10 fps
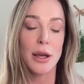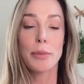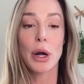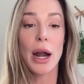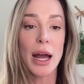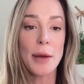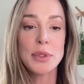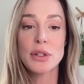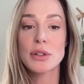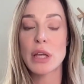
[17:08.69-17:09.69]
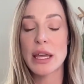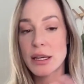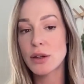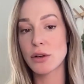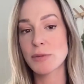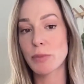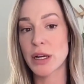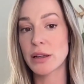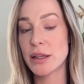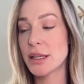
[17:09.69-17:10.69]
perhaps there's in your
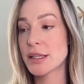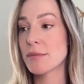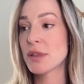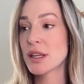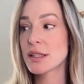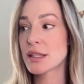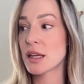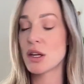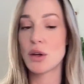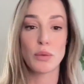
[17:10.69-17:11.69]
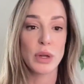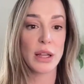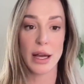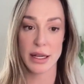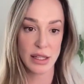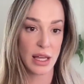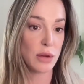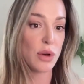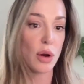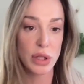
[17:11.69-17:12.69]
spring cleaning some things that you realize that you
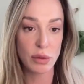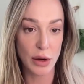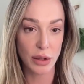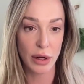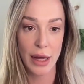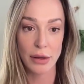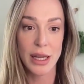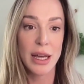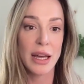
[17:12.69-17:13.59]
notice around your house